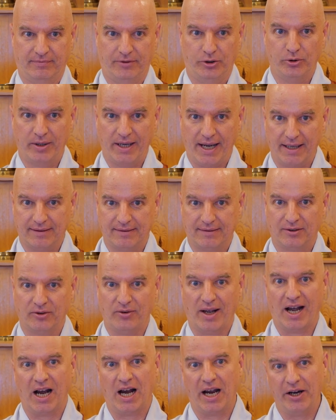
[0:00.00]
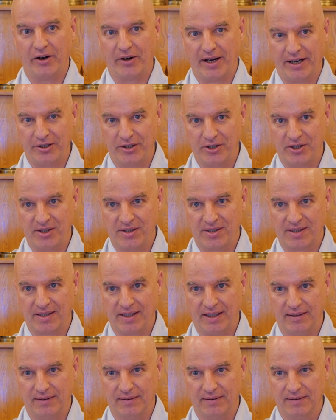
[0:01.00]
you get to a higher energy
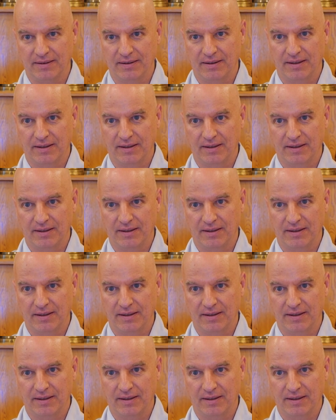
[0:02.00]
state